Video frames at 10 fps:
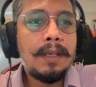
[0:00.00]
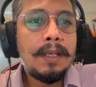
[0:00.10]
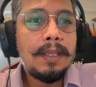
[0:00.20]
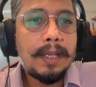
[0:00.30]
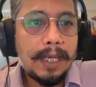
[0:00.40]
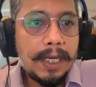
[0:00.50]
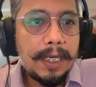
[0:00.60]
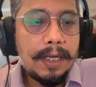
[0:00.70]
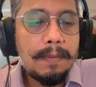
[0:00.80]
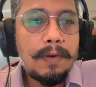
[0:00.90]
the
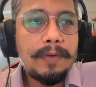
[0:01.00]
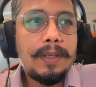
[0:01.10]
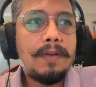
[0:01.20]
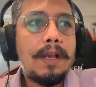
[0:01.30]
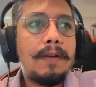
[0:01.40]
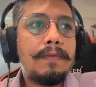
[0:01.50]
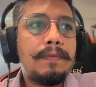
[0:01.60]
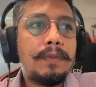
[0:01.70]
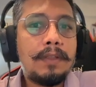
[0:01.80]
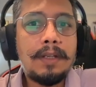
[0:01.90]
credit amount you have,
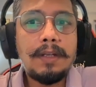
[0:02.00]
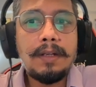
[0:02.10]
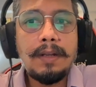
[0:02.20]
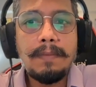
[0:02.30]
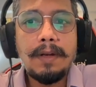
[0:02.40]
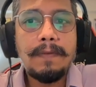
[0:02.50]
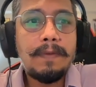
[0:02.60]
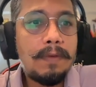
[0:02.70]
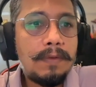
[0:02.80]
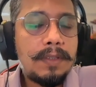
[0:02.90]
the number of
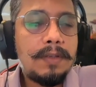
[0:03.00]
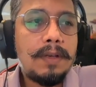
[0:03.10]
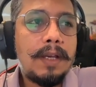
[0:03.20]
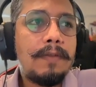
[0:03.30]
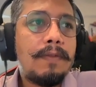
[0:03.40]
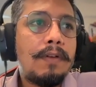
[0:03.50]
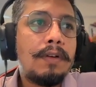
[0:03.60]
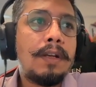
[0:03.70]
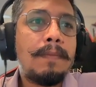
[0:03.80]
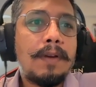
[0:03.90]
loans you have or
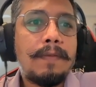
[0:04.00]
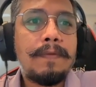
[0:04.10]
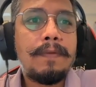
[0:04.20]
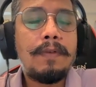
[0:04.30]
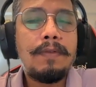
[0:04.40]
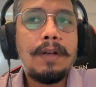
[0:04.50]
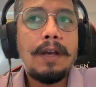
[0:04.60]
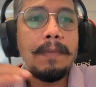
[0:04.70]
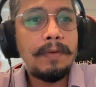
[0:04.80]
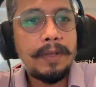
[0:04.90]
number of loan
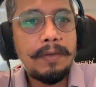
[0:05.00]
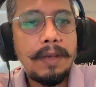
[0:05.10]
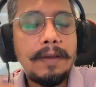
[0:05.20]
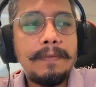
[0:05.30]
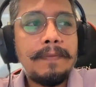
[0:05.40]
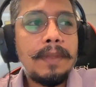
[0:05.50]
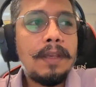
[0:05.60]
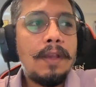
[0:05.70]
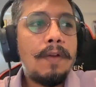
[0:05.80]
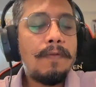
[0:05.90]
amount you have.
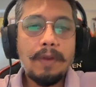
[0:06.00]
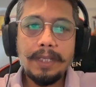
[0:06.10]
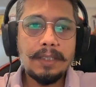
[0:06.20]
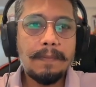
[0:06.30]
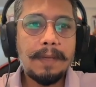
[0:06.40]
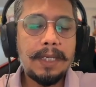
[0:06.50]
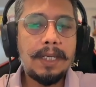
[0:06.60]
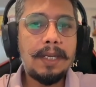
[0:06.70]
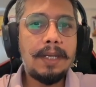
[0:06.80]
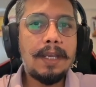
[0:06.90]
For example, in
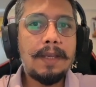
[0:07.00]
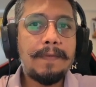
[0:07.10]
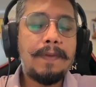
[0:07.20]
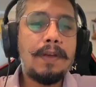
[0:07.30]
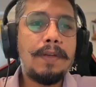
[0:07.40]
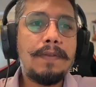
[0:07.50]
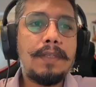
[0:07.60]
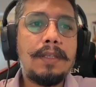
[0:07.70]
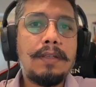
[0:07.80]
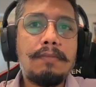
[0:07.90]
India, if you are
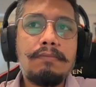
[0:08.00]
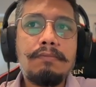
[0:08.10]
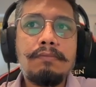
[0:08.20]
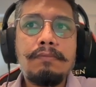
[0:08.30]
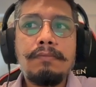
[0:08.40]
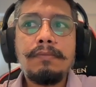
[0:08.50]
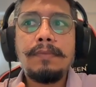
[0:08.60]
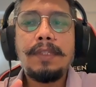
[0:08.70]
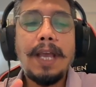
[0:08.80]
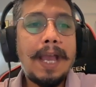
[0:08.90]
using
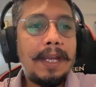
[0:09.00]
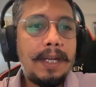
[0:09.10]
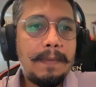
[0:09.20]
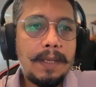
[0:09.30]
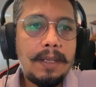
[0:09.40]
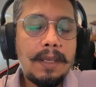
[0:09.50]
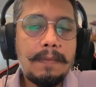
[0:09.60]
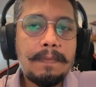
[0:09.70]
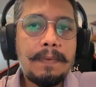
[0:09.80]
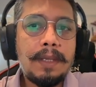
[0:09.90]
the IND Money
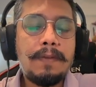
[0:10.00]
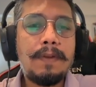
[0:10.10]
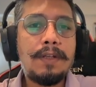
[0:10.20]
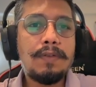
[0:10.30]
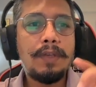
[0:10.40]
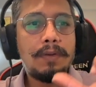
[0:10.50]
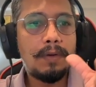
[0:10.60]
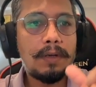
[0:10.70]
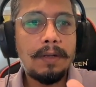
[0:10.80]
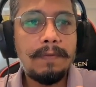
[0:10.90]
app, it will show you
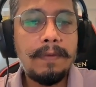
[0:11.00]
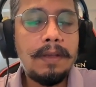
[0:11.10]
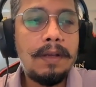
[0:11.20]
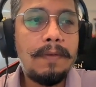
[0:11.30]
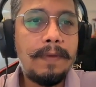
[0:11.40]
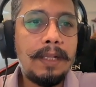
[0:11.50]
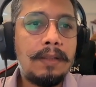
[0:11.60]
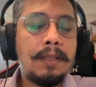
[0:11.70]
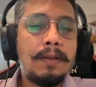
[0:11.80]
total wealth,